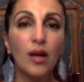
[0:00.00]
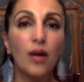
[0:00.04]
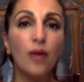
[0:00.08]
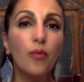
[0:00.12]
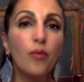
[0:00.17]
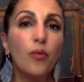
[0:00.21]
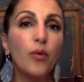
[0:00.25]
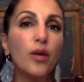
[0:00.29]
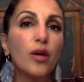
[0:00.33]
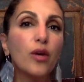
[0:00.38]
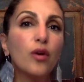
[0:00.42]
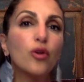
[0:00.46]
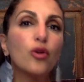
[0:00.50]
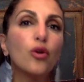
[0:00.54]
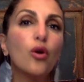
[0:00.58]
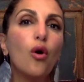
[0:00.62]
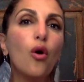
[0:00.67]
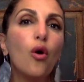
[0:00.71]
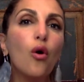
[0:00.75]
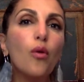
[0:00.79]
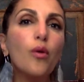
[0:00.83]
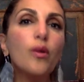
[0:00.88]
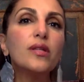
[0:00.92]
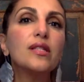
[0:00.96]
We could
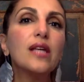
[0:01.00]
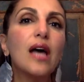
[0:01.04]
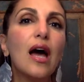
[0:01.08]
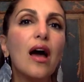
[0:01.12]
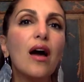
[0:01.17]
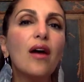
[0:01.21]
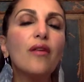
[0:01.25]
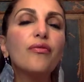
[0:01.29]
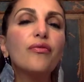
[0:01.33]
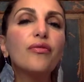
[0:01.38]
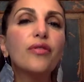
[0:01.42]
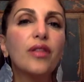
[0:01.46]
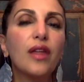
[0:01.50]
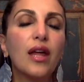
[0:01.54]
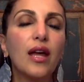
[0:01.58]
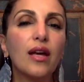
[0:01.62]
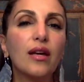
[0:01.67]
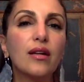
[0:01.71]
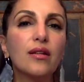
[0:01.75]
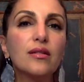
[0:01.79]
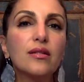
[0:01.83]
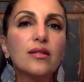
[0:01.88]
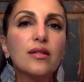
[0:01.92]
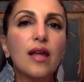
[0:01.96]
always have
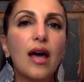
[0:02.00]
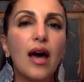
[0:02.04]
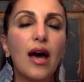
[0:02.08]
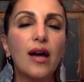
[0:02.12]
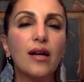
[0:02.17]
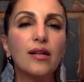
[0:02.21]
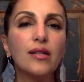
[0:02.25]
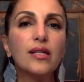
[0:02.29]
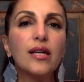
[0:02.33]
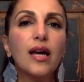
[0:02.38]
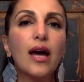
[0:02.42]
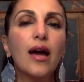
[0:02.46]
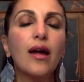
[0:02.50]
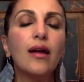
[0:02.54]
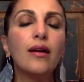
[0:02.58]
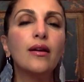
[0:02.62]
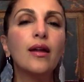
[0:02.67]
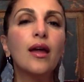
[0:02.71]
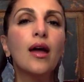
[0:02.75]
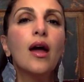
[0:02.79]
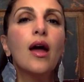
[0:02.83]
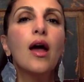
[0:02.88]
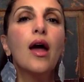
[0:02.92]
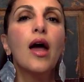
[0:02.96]
things that
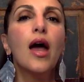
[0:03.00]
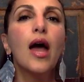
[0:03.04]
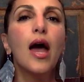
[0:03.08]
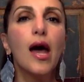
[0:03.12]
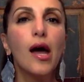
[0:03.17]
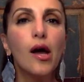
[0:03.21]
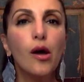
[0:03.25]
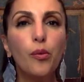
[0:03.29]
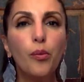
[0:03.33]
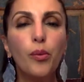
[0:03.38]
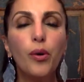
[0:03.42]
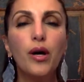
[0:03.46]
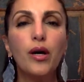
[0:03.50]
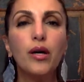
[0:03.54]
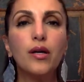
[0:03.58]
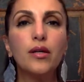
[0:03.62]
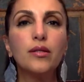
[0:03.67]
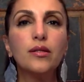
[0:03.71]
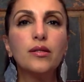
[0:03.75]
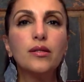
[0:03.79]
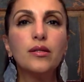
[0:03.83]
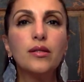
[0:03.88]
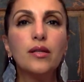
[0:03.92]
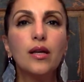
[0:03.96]
can help
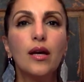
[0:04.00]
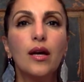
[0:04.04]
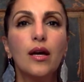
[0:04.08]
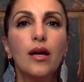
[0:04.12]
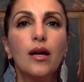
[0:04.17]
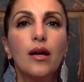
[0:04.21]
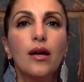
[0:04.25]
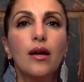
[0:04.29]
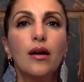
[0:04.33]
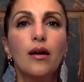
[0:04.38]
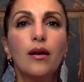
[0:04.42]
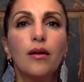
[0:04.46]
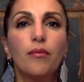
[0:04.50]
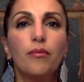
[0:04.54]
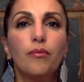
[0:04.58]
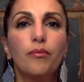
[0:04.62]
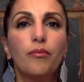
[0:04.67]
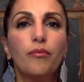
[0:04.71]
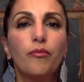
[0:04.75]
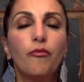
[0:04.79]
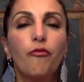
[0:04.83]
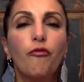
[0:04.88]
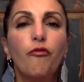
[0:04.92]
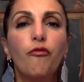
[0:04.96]
us
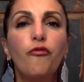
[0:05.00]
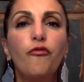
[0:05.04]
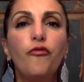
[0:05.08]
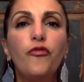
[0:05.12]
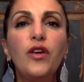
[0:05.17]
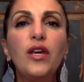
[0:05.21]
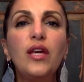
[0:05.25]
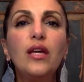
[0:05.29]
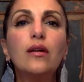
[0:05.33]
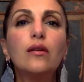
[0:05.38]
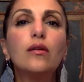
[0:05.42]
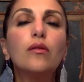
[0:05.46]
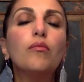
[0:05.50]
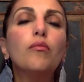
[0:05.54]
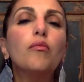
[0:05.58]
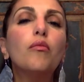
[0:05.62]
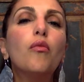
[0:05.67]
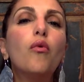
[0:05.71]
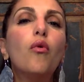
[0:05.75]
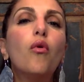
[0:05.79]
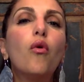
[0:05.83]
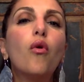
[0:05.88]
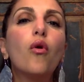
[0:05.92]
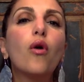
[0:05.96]
feel
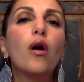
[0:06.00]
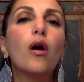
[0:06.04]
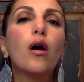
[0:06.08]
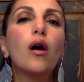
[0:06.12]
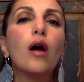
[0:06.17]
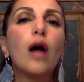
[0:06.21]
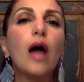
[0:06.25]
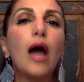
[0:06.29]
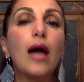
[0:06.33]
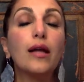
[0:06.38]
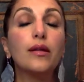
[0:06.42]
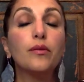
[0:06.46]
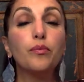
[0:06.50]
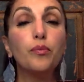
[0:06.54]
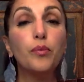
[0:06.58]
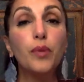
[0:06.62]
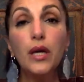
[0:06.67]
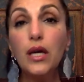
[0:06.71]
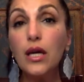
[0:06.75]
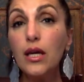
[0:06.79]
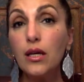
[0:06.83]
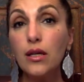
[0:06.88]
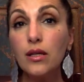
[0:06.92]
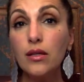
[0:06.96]
more at
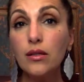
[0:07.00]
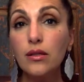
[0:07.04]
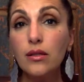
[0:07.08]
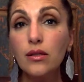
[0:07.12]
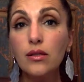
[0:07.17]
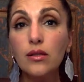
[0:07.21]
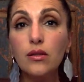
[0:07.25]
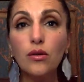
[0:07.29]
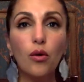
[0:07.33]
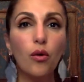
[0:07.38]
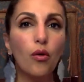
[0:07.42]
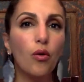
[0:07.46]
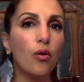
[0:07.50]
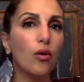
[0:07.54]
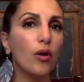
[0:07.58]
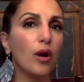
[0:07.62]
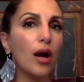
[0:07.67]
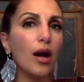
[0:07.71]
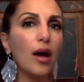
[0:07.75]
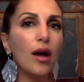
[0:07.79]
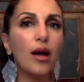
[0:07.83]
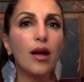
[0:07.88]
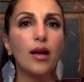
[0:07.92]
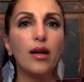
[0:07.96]
peace or,
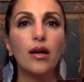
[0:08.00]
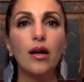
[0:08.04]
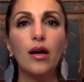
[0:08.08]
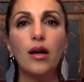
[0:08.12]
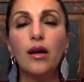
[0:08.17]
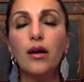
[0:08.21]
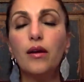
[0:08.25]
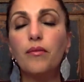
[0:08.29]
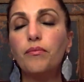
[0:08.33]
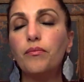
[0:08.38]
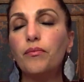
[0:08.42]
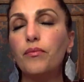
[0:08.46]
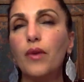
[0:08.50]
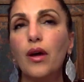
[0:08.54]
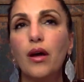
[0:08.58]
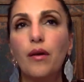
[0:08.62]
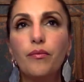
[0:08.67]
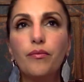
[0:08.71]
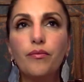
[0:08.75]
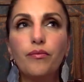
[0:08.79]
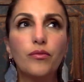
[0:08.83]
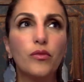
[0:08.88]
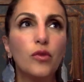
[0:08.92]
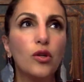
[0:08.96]

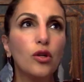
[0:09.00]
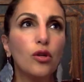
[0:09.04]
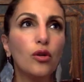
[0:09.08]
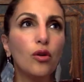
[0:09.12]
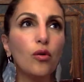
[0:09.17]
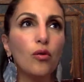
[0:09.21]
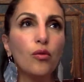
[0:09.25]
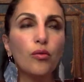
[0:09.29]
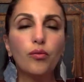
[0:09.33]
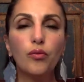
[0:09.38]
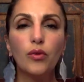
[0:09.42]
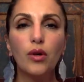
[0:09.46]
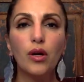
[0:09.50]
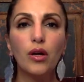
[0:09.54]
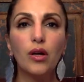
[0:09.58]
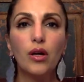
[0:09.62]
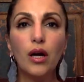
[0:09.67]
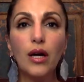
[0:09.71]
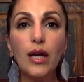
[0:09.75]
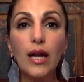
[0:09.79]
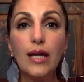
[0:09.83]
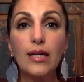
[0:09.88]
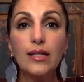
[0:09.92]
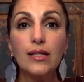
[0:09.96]
you know,
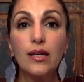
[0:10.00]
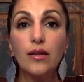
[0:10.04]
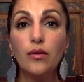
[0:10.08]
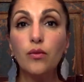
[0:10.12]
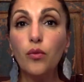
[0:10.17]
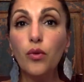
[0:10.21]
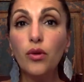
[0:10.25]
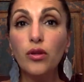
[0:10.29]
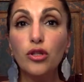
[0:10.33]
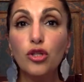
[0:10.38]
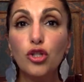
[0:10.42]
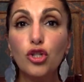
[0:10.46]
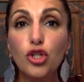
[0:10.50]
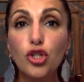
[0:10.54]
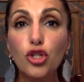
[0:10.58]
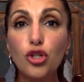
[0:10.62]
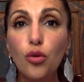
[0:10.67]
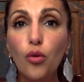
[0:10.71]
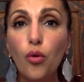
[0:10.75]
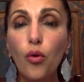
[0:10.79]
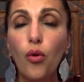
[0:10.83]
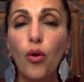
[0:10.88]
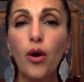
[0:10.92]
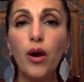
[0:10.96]
connected with
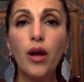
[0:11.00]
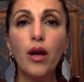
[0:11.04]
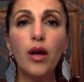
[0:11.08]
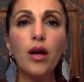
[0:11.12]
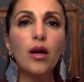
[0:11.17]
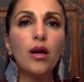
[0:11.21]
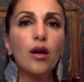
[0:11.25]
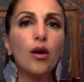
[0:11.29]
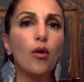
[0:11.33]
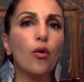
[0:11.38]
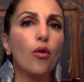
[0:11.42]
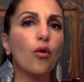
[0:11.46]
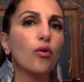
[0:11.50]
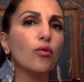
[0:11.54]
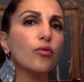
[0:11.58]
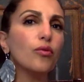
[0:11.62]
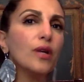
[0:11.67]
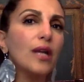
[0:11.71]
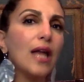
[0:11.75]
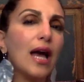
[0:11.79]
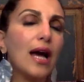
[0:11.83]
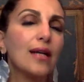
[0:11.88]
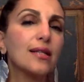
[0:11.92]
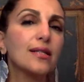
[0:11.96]
joy or
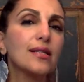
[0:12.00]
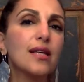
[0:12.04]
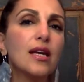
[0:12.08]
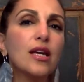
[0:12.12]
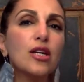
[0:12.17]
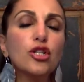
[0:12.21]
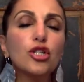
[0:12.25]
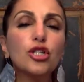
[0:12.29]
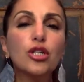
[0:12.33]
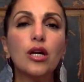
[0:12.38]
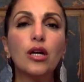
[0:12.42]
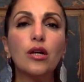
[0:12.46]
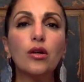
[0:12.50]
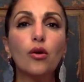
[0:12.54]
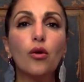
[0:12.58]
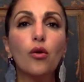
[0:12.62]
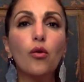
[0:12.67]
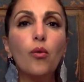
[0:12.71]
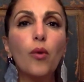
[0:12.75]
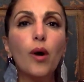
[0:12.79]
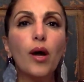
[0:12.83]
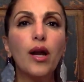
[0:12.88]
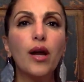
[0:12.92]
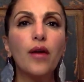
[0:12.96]
relaxation
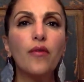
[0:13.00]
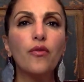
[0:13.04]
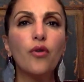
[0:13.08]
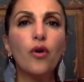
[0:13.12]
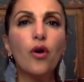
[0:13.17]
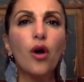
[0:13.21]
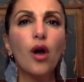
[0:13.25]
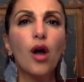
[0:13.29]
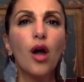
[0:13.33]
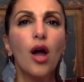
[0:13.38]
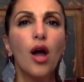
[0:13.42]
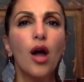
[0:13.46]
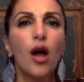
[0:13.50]
or whatever.